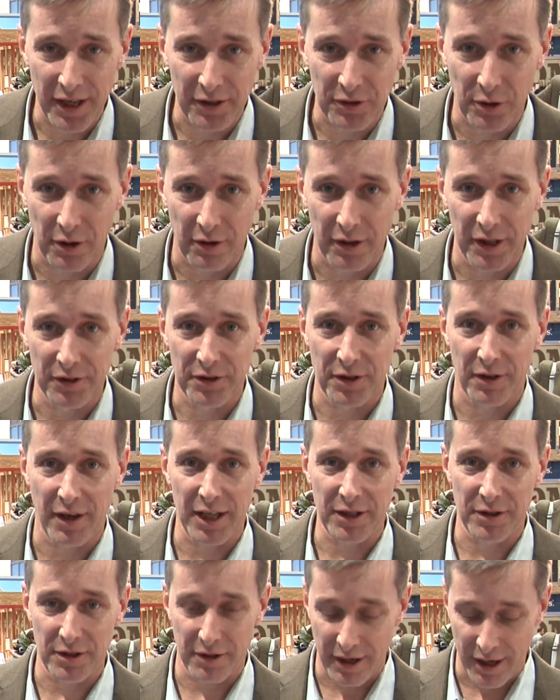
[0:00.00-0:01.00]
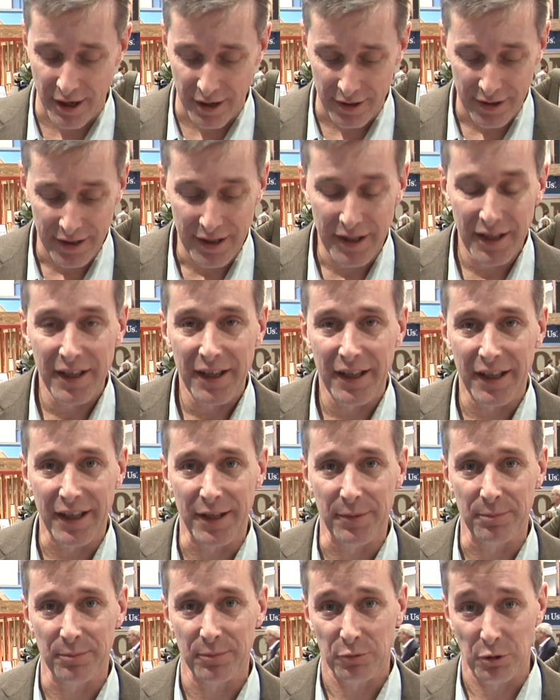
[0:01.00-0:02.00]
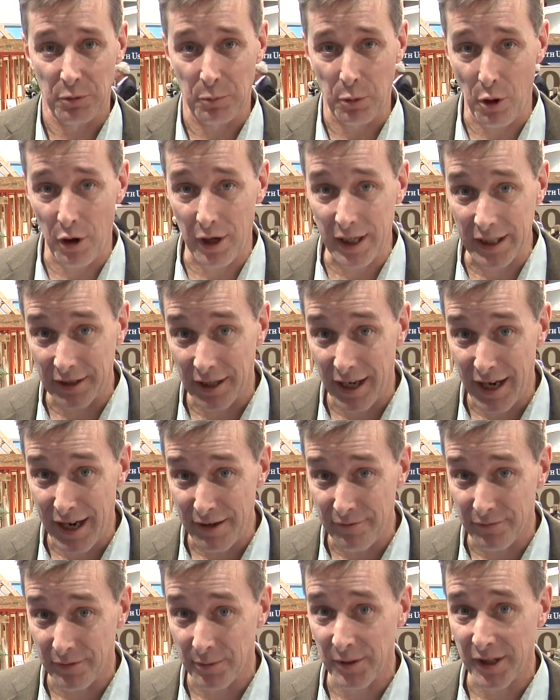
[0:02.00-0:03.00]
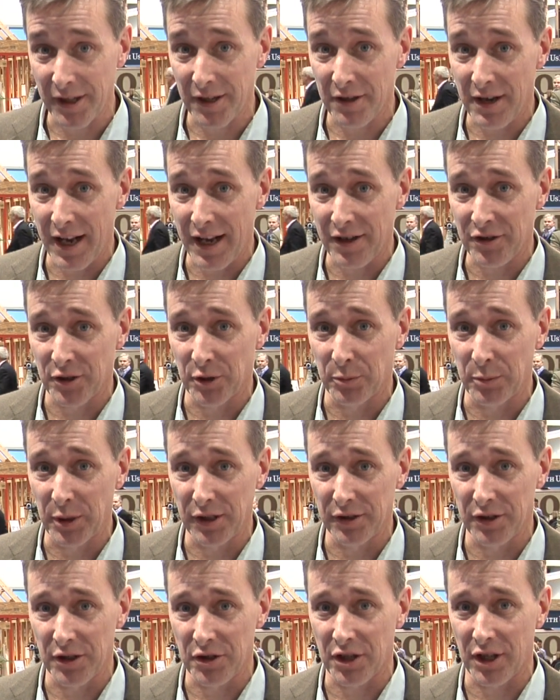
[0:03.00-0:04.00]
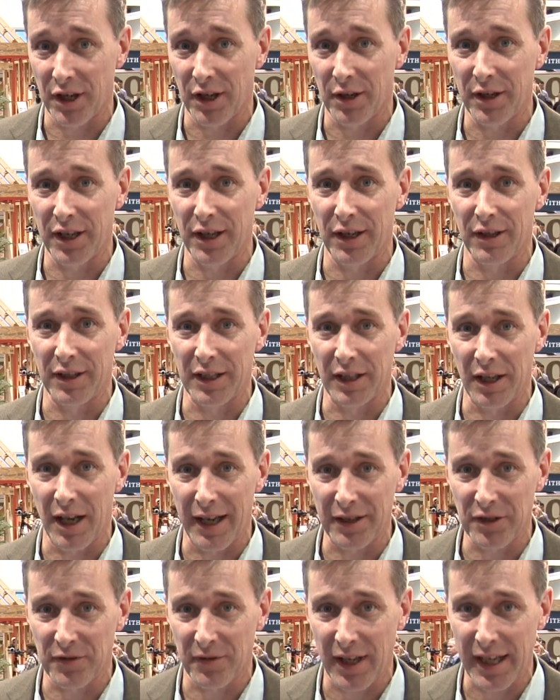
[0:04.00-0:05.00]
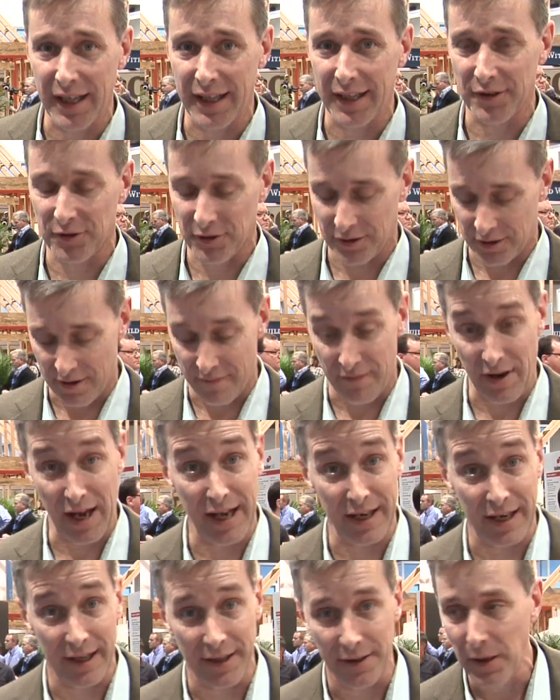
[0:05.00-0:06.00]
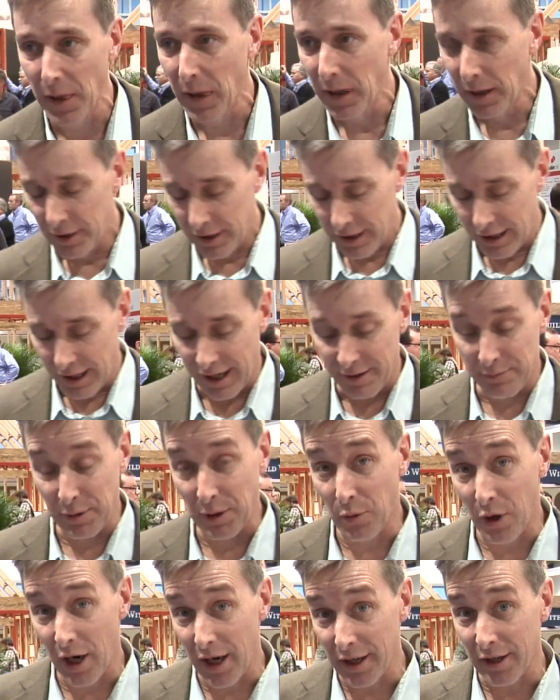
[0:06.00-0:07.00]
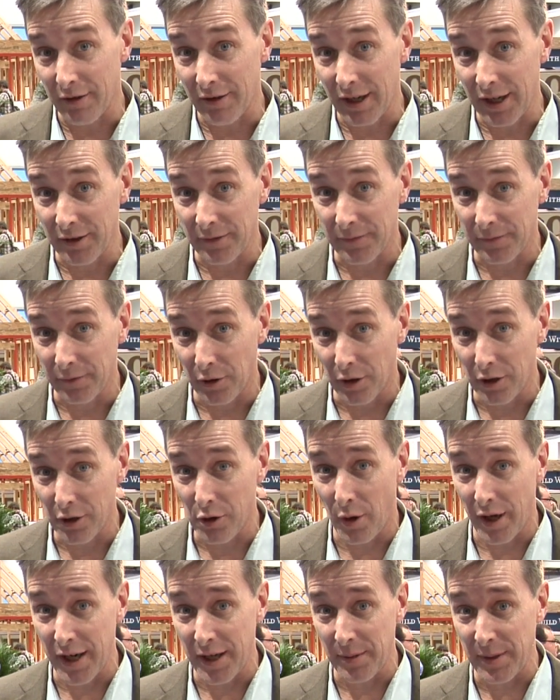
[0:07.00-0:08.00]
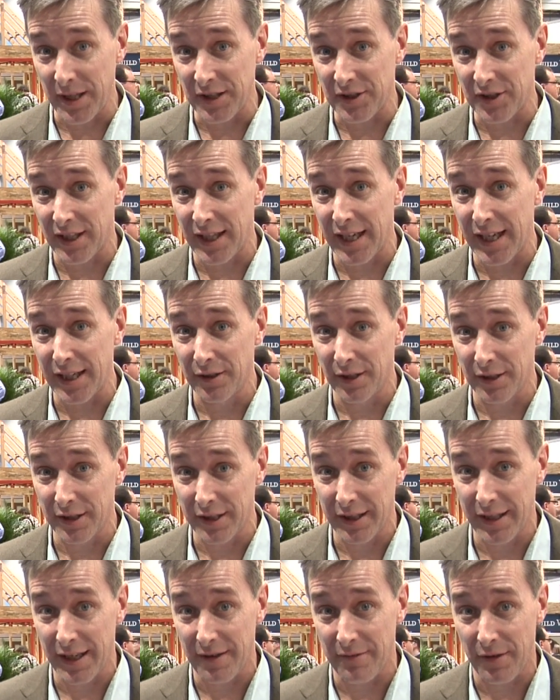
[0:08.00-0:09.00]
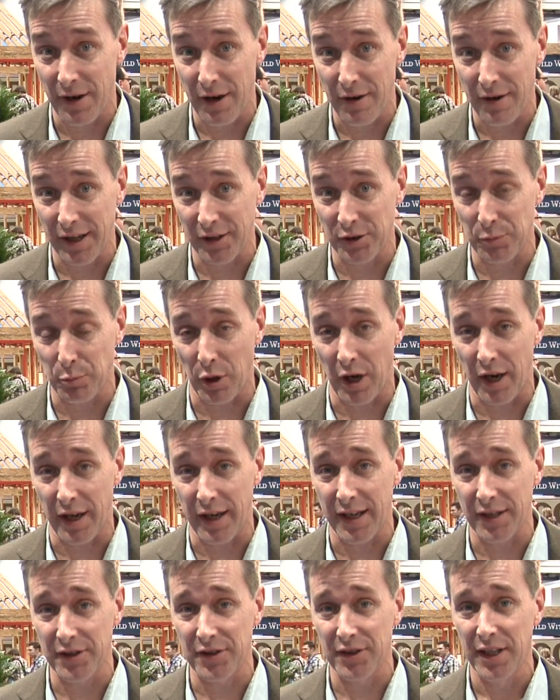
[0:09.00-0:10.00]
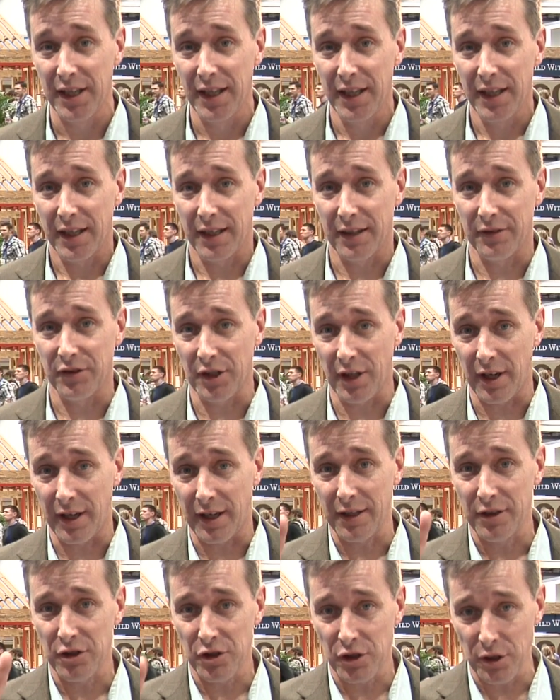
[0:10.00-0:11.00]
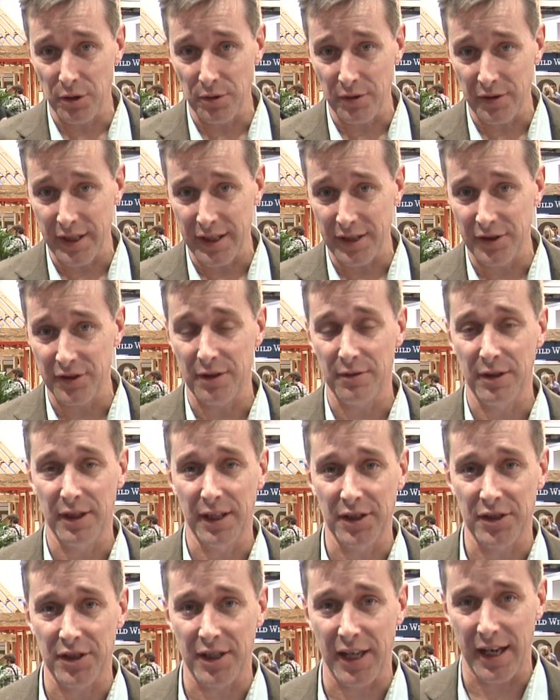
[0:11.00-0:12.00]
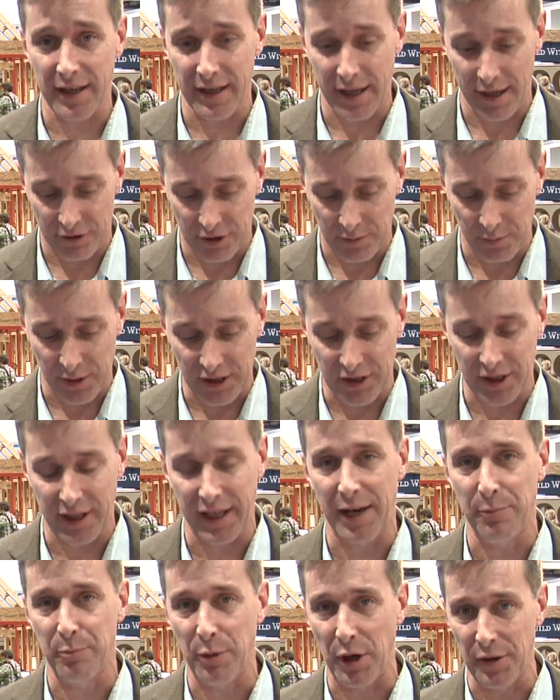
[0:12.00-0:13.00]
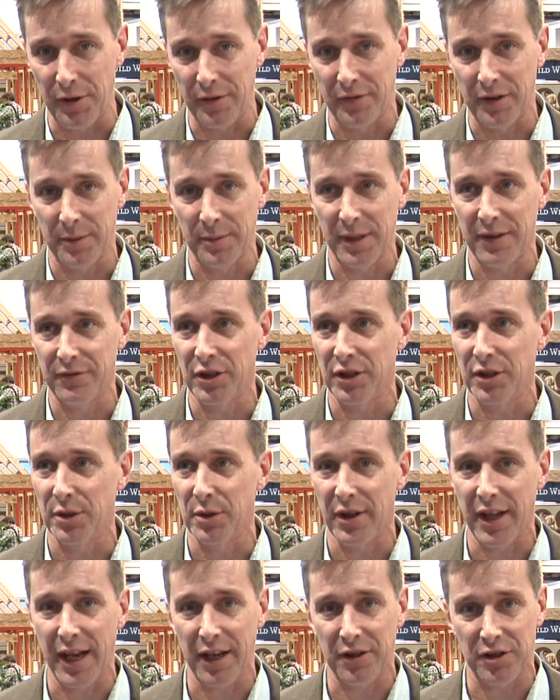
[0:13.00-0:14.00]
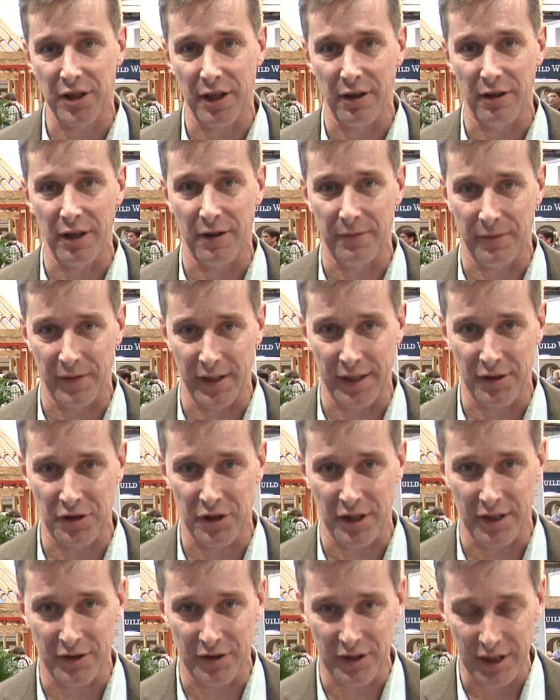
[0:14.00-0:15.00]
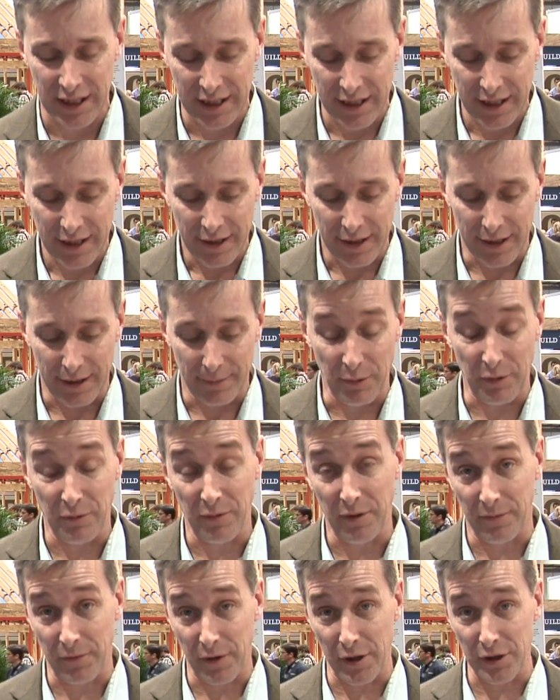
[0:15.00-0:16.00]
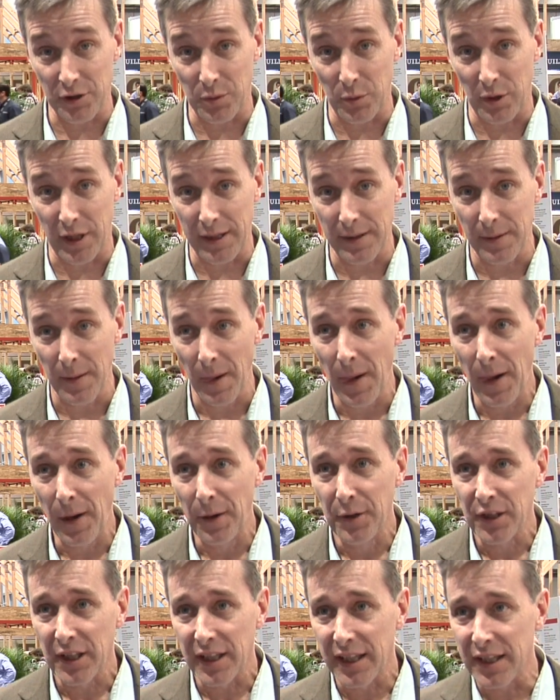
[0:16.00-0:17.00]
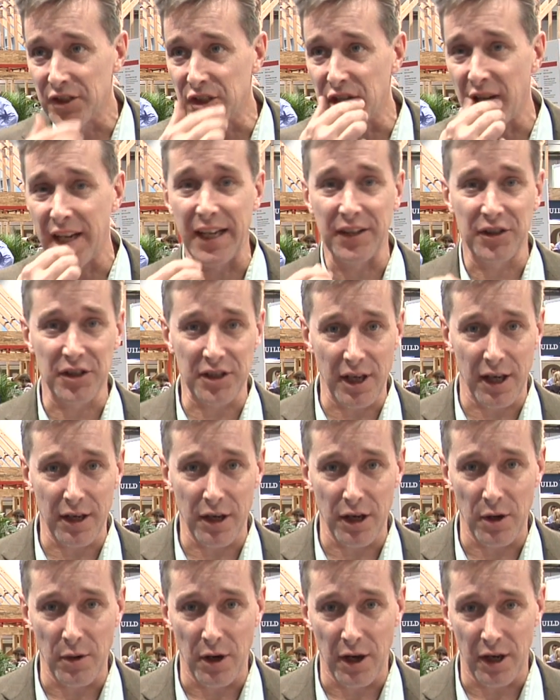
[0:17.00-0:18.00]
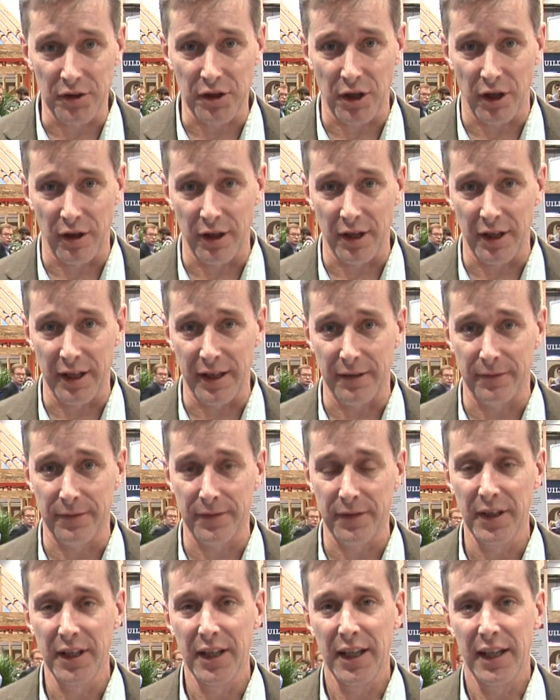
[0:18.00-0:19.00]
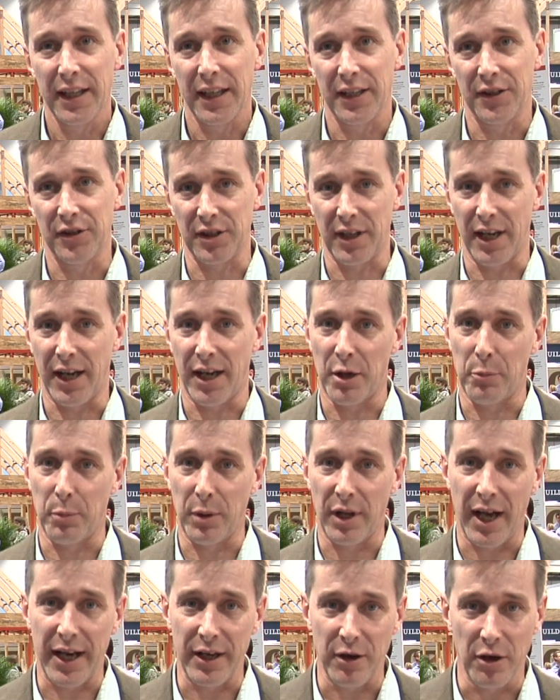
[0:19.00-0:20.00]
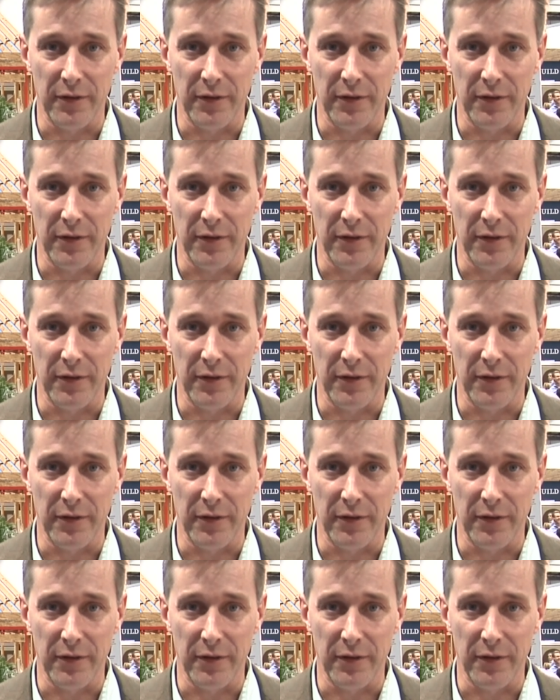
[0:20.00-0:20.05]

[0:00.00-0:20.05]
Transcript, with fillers: editorial director there, um, reporting live from the International Builder Show here in Las Vegas, Nevada. I've been walking around the floor quite a bit today looking at various products, and I saw two things that really stand out to me today. Both of them have to do with exterior finishes. Um, the first one is a stucco alternative it's uh, applied